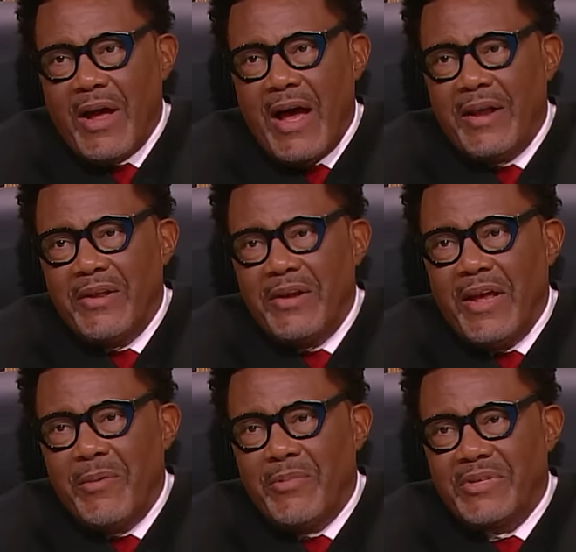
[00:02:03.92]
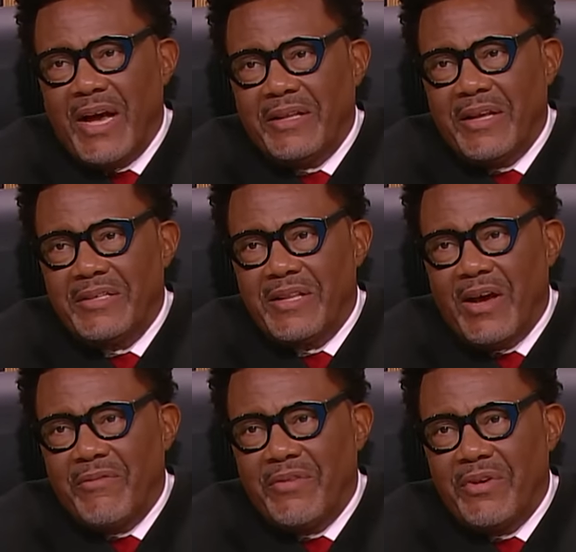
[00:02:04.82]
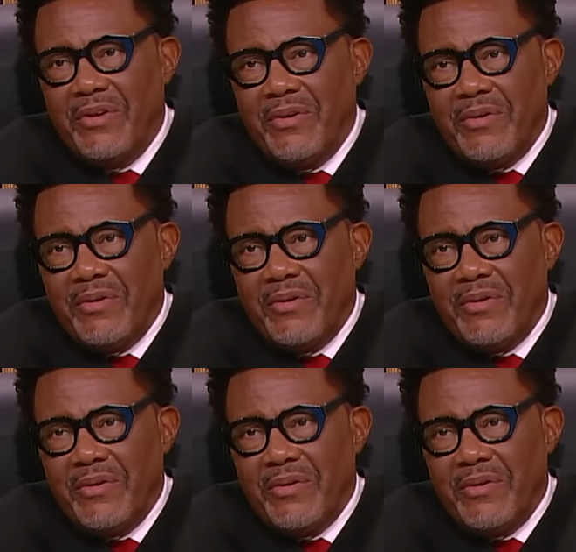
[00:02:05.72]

con your neighbors out this stuff, do you?